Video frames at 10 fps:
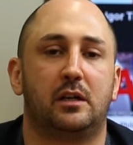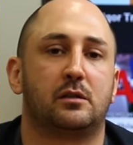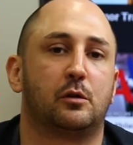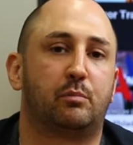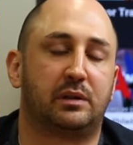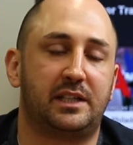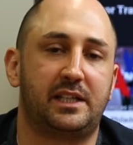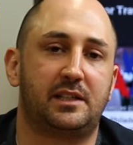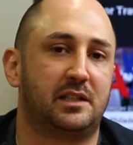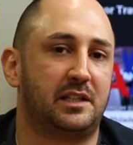So
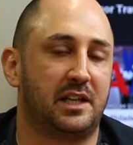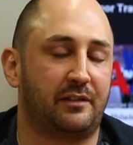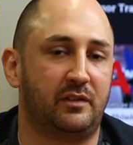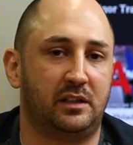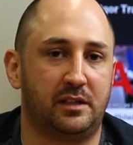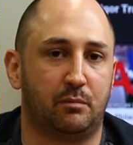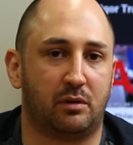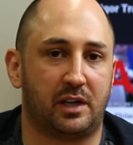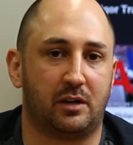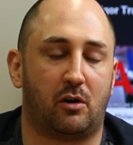please definitely
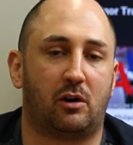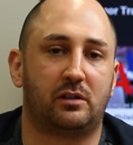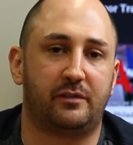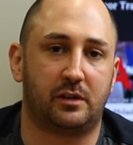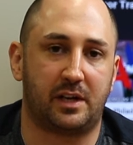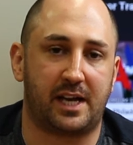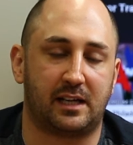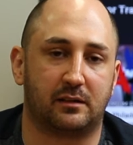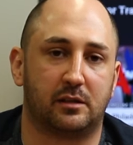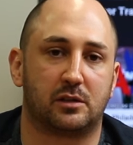bring all of your
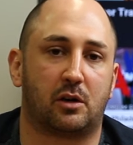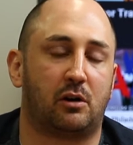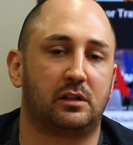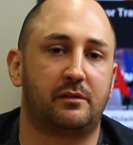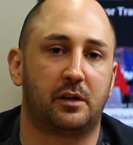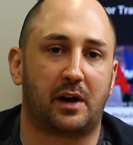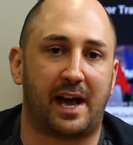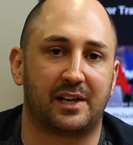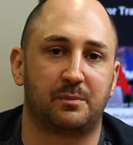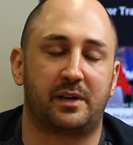inhalers, all of your
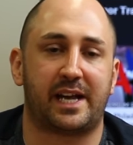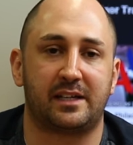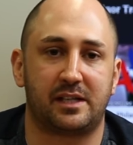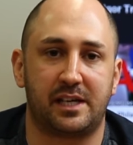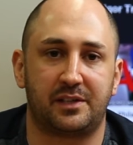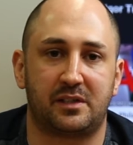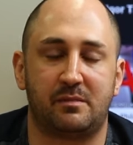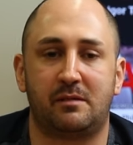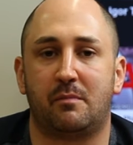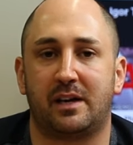asthma,
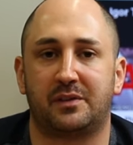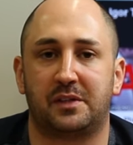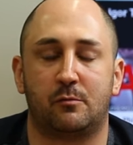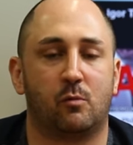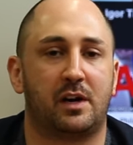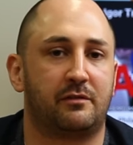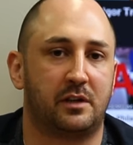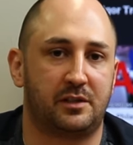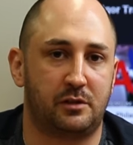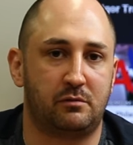antihistamine medicine, whatever
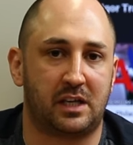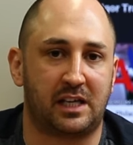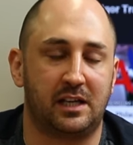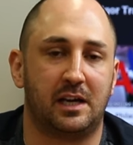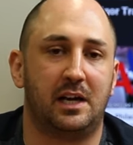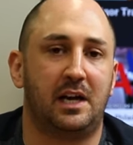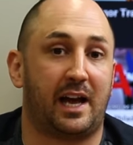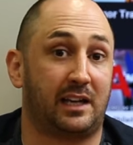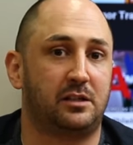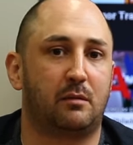it is you take,
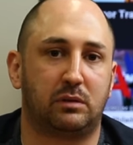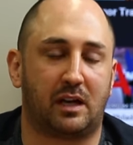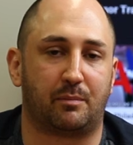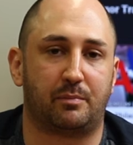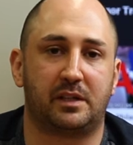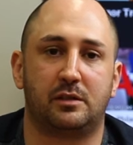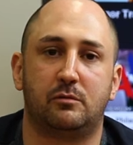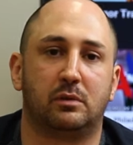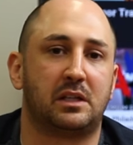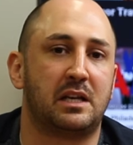and double up because
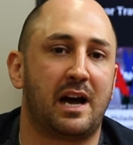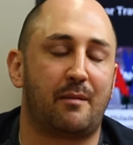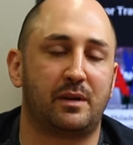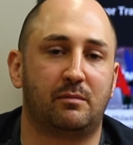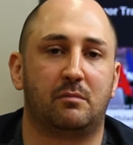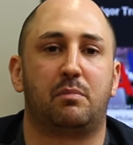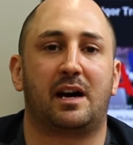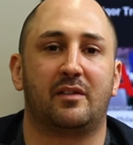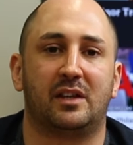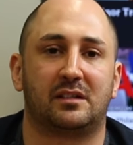you will not be able to
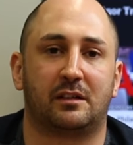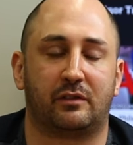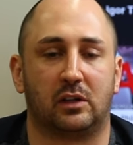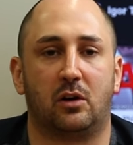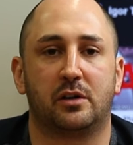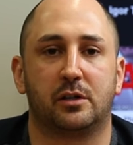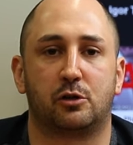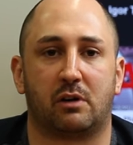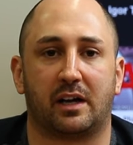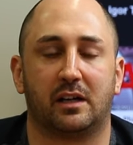buy this stuff along your
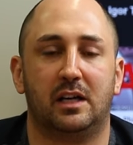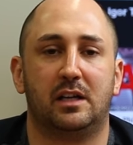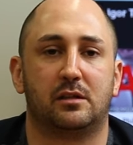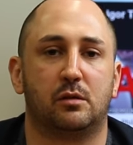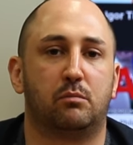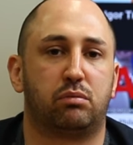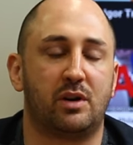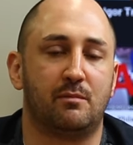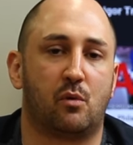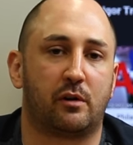trek. So
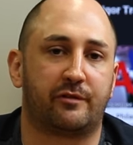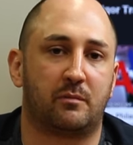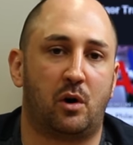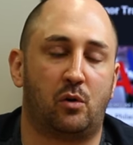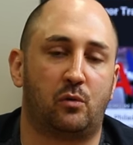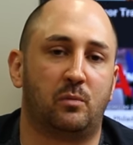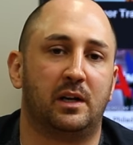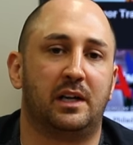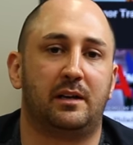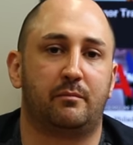bring more from
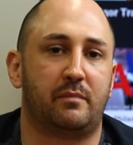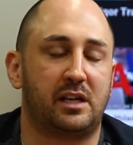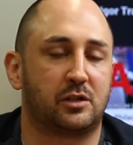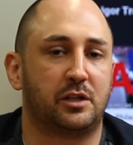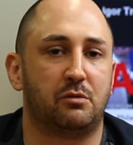home, make sure